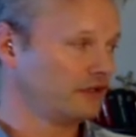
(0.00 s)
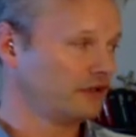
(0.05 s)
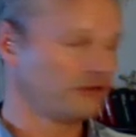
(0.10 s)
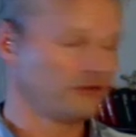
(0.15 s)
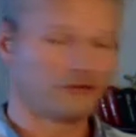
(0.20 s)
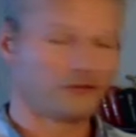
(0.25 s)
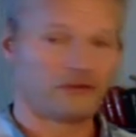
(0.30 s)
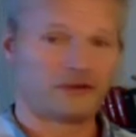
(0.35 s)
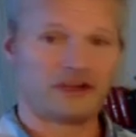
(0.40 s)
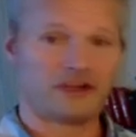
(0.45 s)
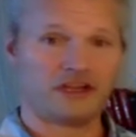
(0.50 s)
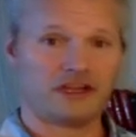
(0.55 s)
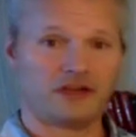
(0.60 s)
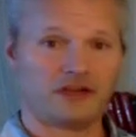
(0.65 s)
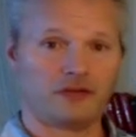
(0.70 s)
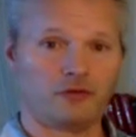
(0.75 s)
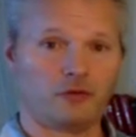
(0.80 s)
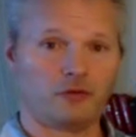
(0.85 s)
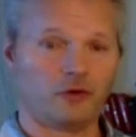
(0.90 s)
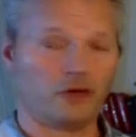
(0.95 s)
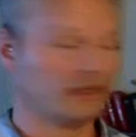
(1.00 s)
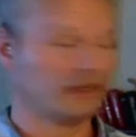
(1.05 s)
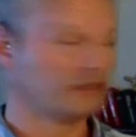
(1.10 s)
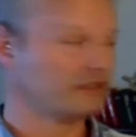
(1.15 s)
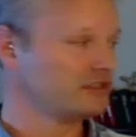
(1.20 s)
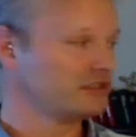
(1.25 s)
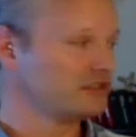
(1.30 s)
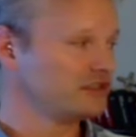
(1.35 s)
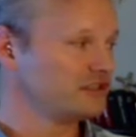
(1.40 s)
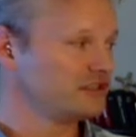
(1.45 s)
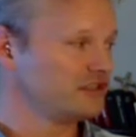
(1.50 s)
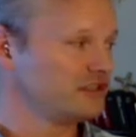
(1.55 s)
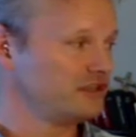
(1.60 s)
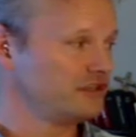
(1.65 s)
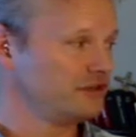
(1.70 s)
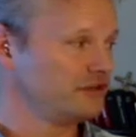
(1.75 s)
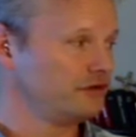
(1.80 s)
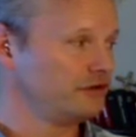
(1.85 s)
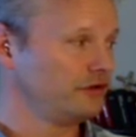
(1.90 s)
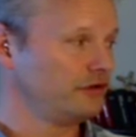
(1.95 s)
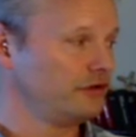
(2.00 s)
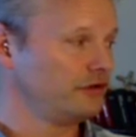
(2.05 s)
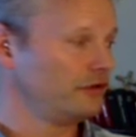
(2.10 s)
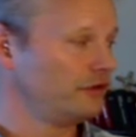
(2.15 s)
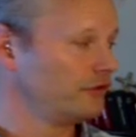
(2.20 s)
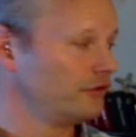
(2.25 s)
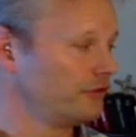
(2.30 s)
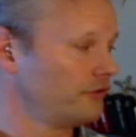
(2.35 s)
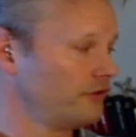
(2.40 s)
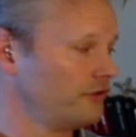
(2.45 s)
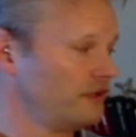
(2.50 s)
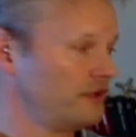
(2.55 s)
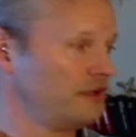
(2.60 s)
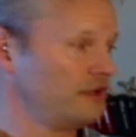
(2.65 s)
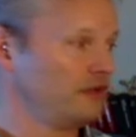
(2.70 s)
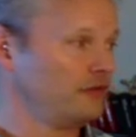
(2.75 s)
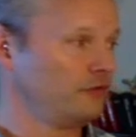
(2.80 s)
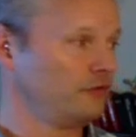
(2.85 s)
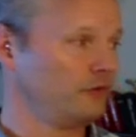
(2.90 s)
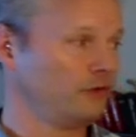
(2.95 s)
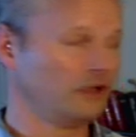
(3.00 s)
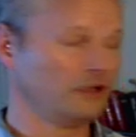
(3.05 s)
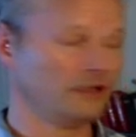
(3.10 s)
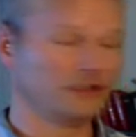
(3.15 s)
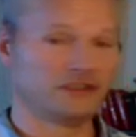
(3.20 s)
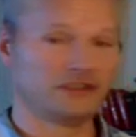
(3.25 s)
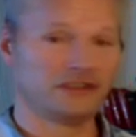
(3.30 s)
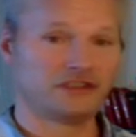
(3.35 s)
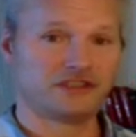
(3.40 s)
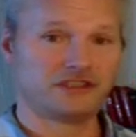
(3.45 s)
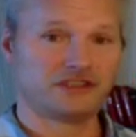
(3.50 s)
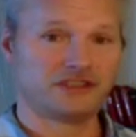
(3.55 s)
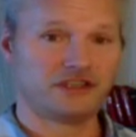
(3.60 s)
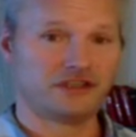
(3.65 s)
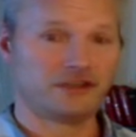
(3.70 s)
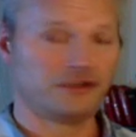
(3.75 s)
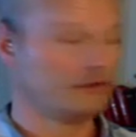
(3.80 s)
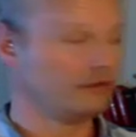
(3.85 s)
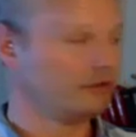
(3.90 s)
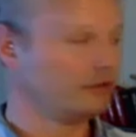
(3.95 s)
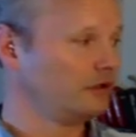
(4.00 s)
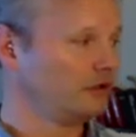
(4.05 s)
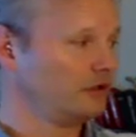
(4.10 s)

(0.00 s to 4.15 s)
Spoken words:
3, 1, 2, 3, 1, 2.